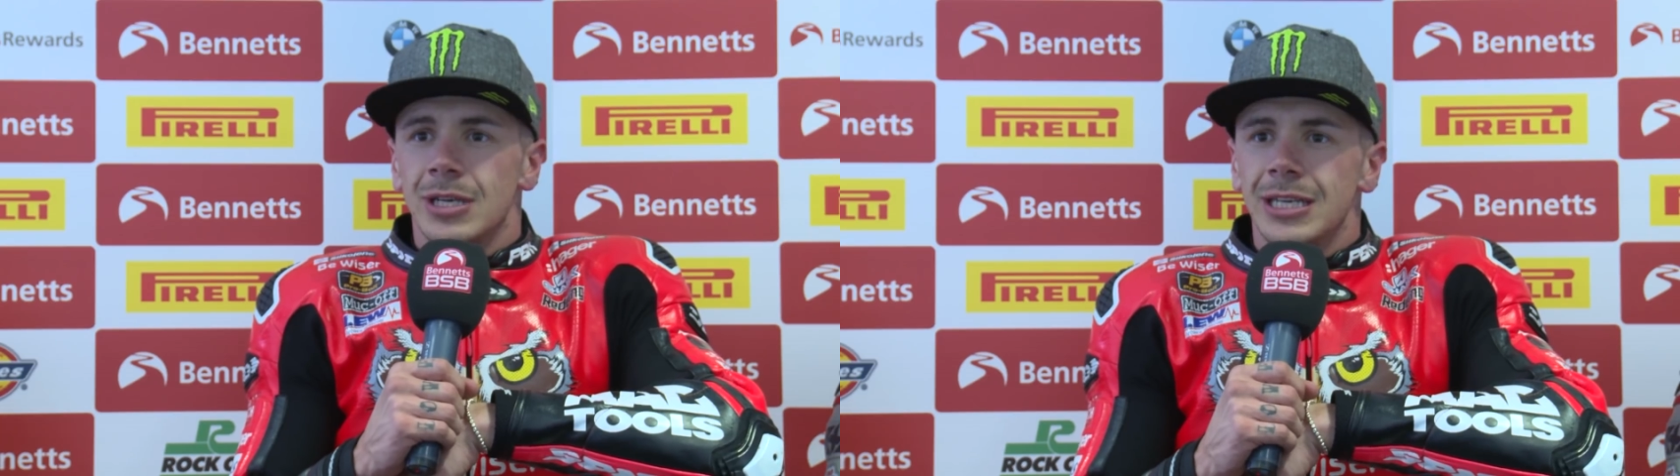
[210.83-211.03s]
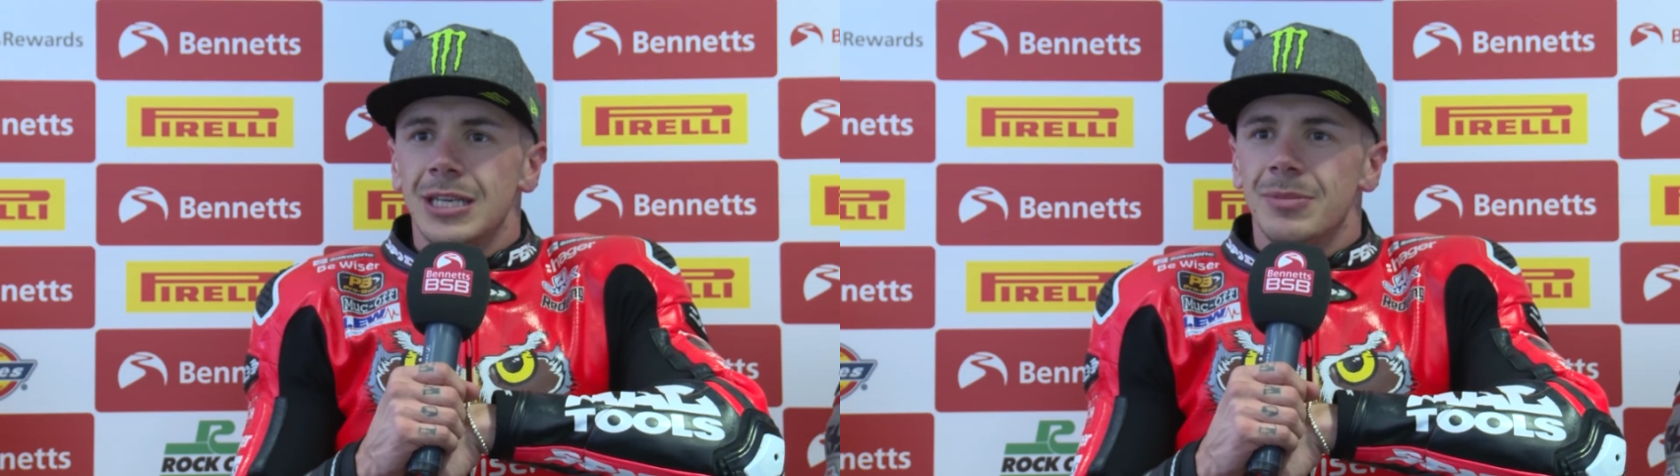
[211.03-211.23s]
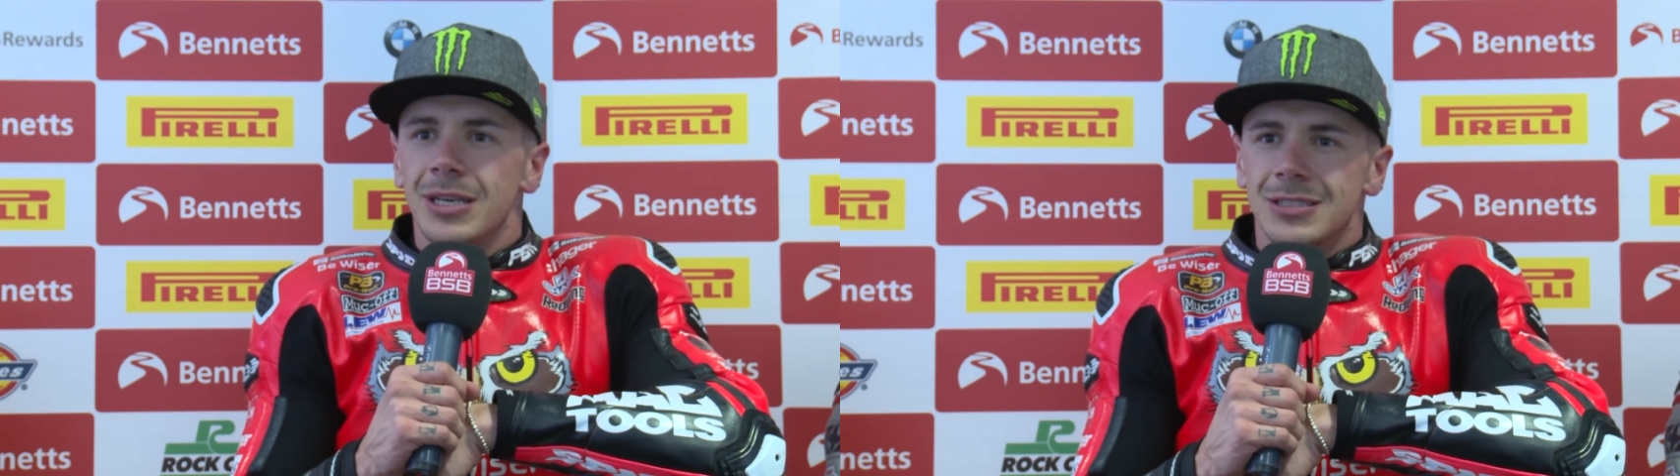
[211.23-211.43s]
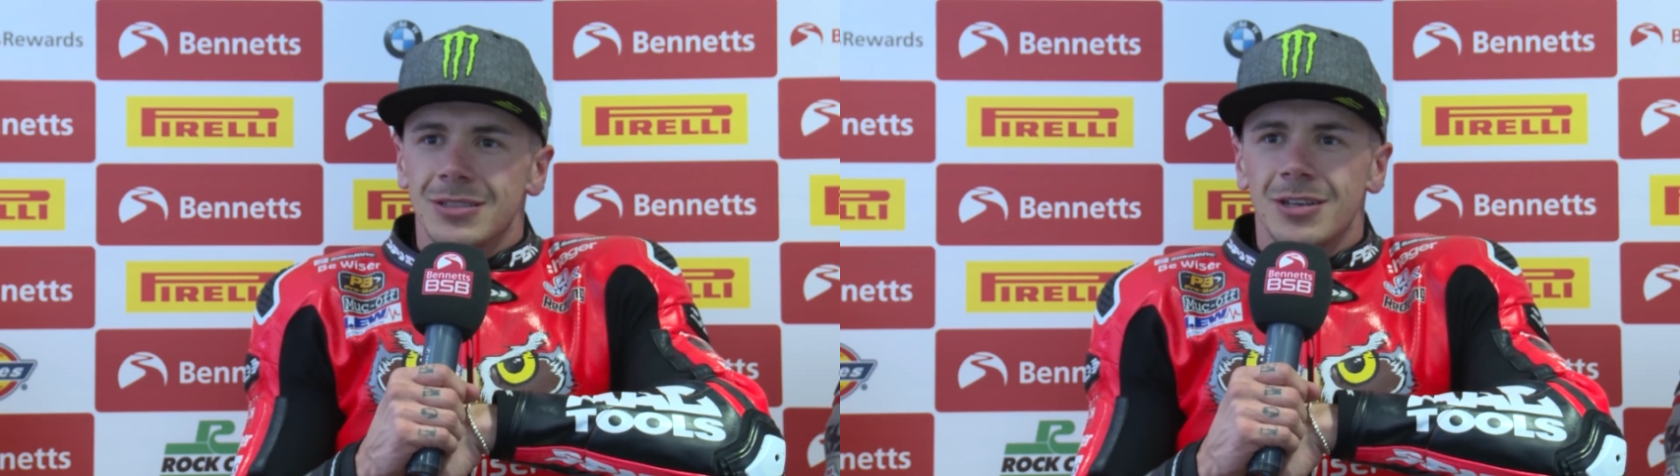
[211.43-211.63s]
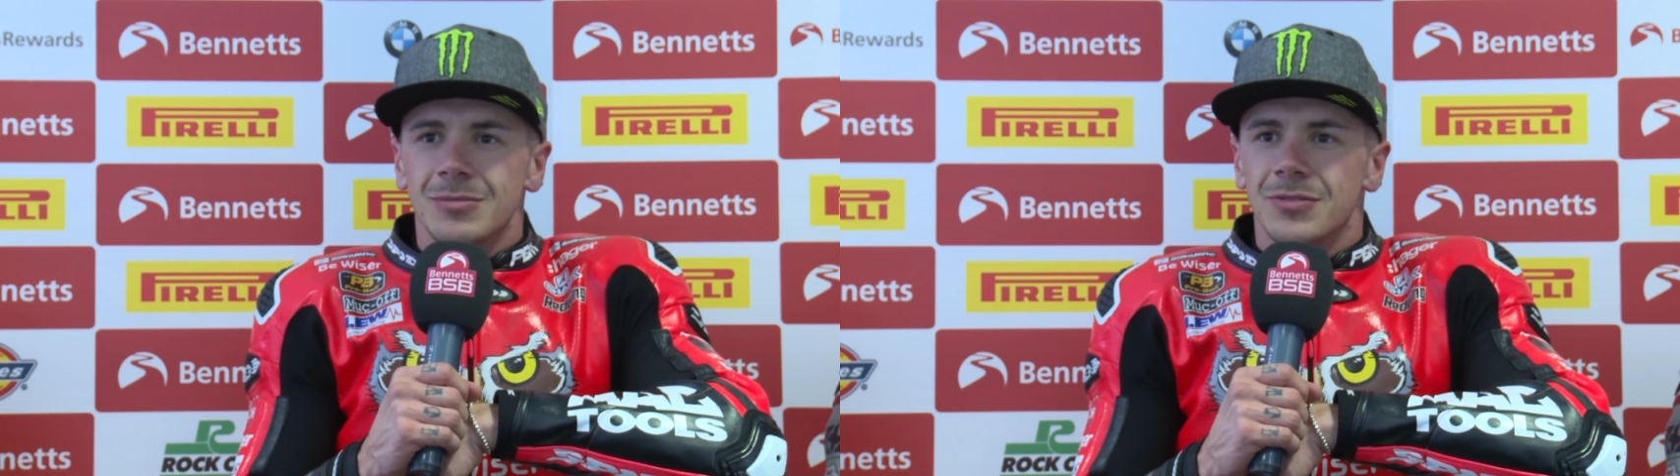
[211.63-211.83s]
I need a bit of
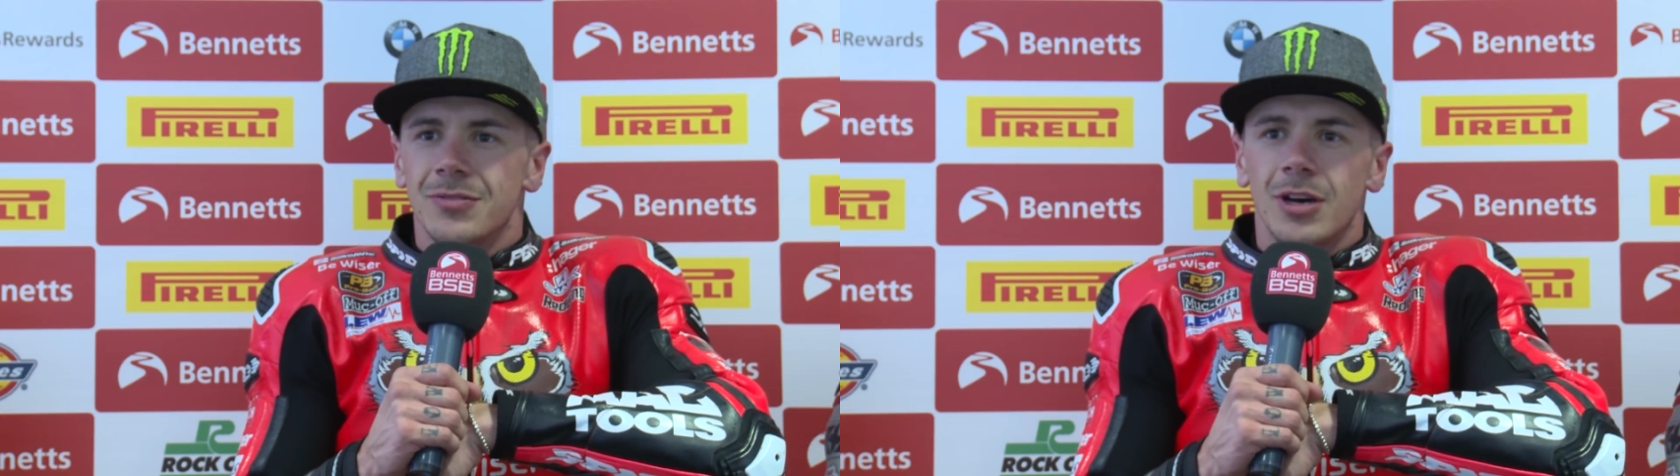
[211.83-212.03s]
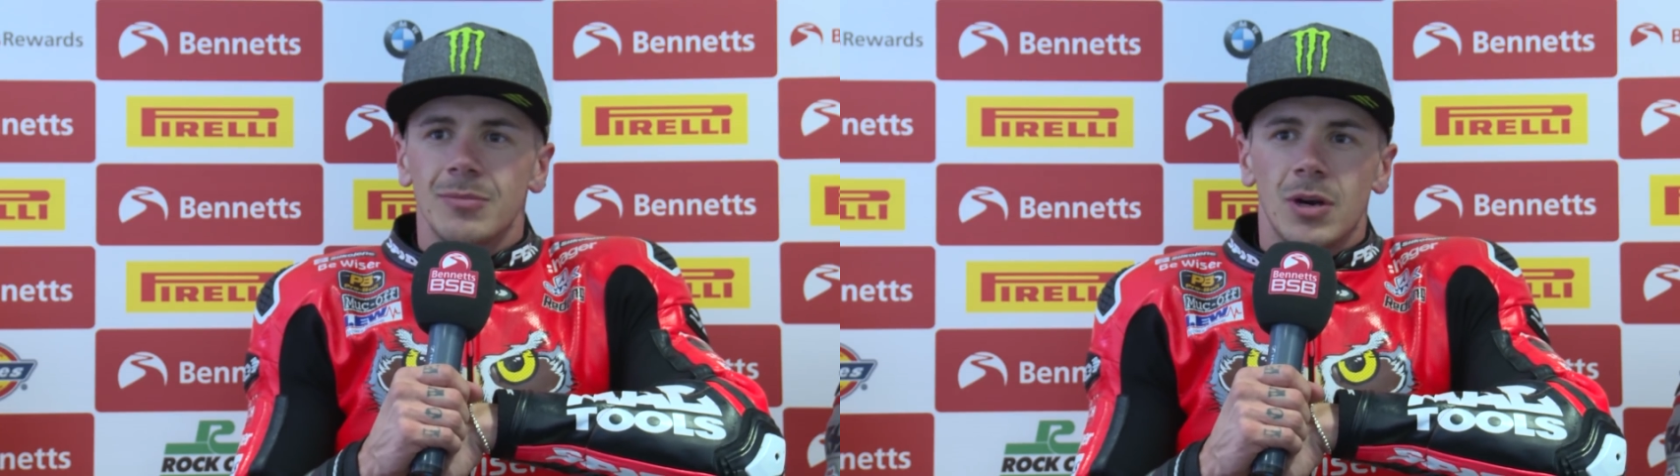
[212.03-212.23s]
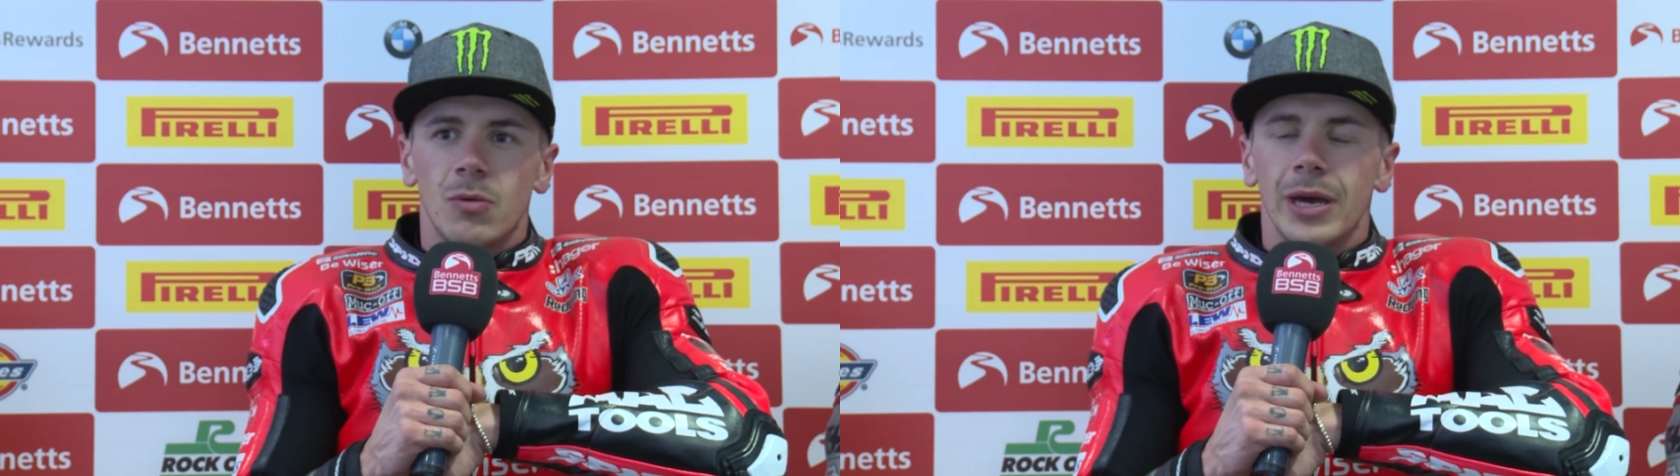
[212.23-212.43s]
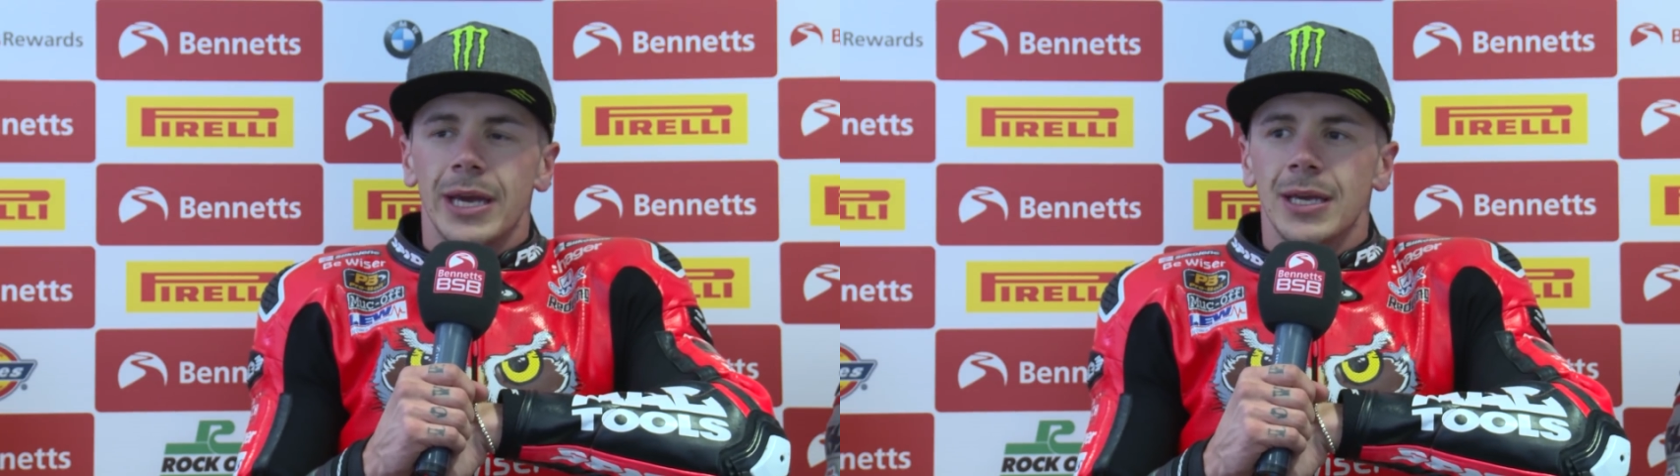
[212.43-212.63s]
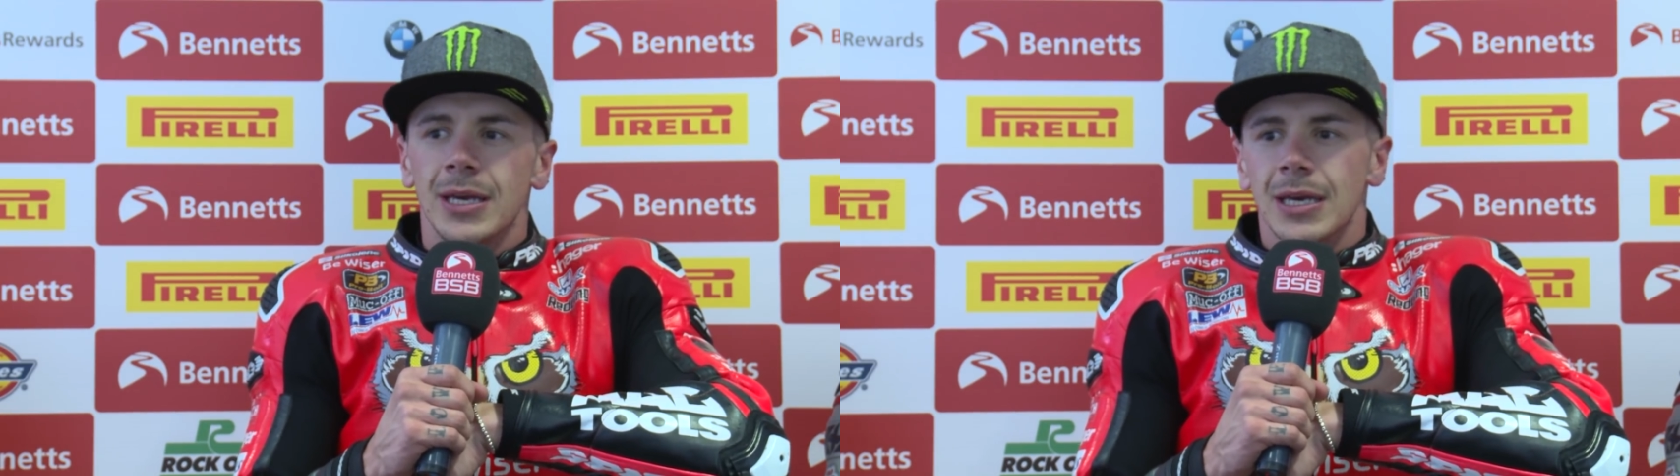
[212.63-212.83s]
time to find my way.